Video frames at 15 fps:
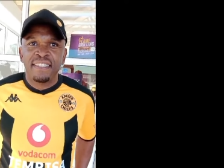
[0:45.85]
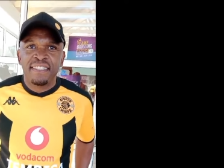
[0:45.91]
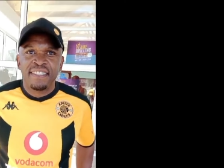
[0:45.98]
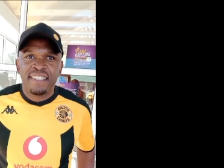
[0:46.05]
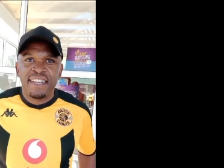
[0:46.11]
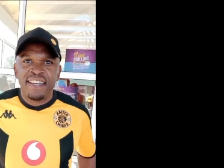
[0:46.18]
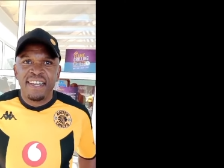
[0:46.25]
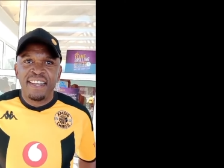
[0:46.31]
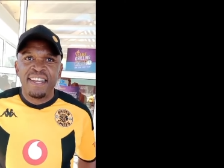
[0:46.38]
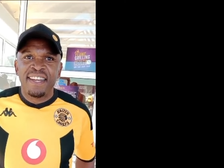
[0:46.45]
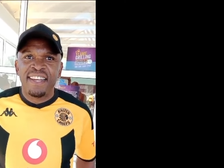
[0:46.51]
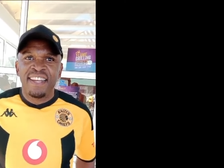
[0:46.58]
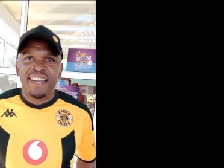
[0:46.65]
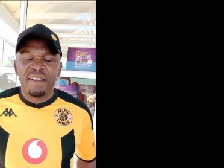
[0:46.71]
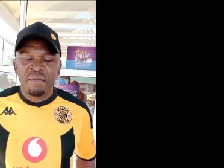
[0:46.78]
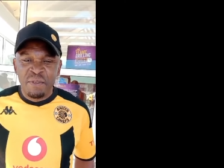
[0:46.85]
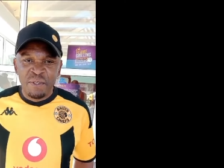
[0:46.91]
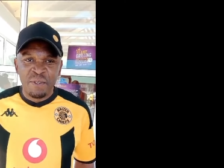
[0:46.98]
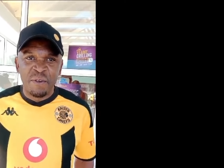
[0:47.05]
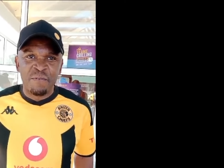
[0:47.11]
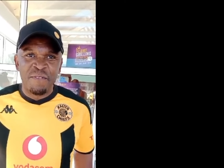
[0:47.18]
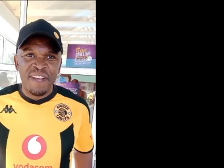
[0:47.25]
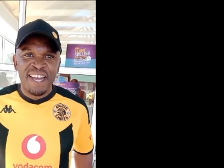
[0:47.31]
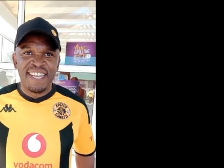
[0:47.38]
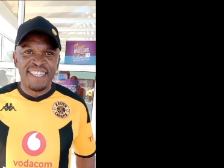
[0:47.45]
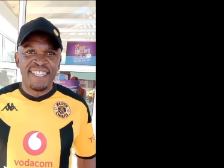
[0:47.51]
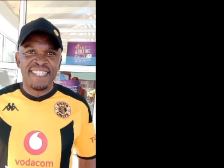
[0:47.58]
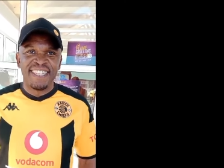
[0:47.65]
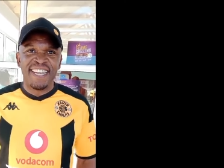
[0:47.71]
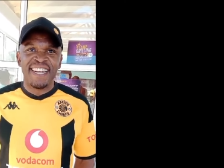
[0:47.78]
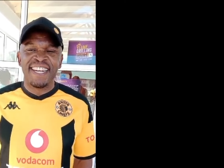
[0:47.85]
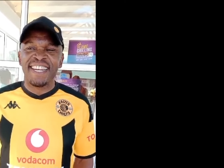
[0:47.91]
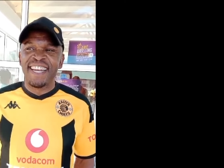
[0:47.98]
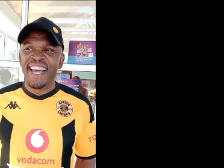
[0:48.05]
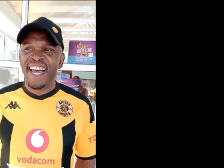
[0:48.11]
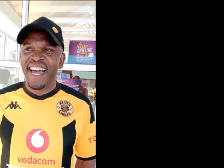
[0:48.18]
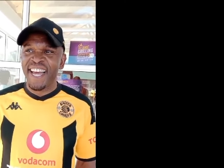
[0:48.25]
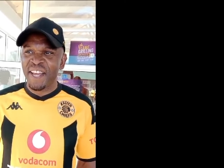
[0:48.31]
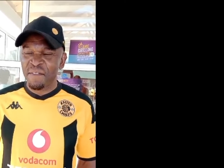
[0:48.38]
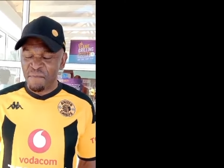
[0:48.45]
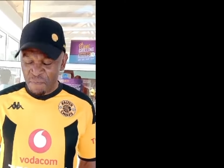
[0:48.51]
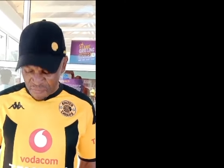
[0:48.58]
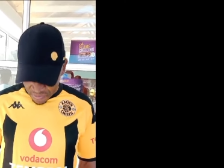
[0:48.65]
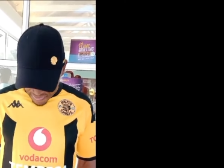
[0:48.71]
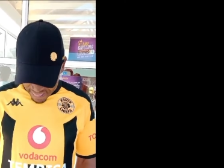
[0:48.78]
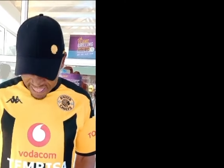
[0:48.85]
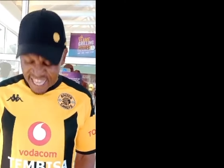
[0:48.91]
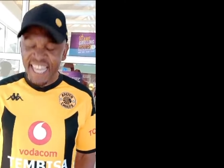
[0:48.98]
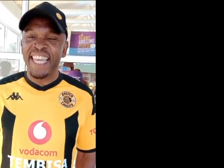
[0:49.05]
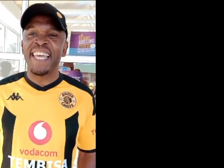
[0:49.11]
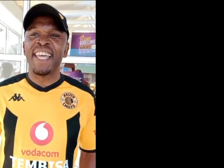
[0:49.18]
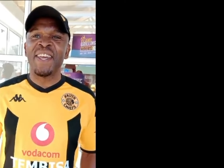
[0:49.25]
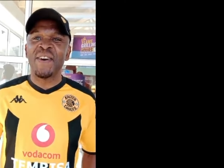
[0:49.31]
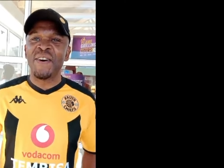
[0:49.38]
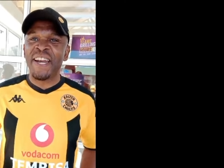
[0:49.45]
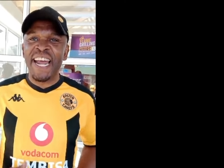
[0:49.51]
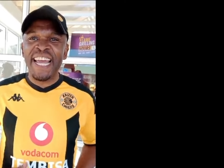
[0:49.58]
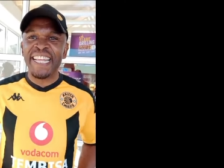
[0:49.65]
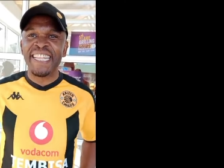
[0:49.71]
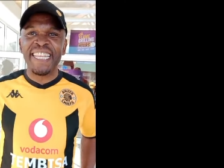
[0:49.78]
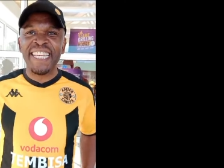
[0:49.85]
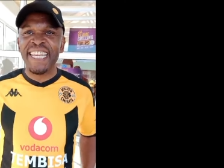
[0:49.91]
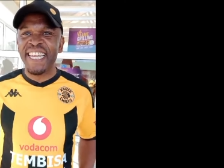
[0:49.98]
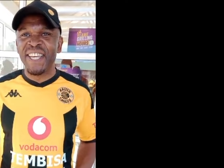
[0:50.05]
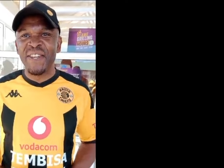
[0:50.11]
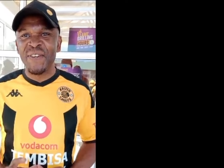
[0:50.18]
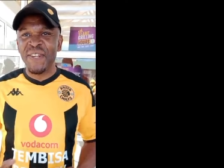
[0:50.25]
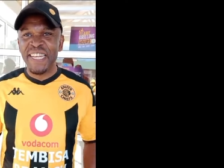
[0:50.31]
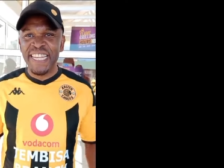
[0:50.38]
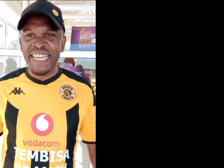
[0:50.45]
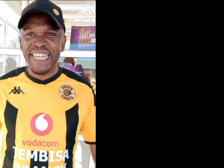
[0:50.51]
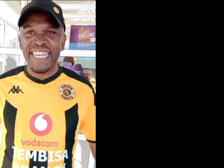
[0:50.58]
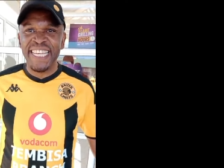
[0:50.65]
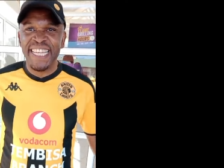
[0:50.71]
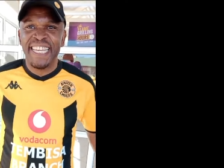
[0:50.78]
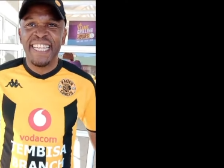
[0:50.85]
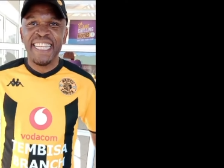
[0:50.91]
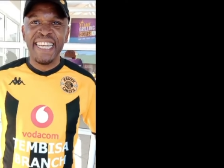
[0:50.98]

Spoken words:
Yeah, after so far, Gisarena, you're right, unique.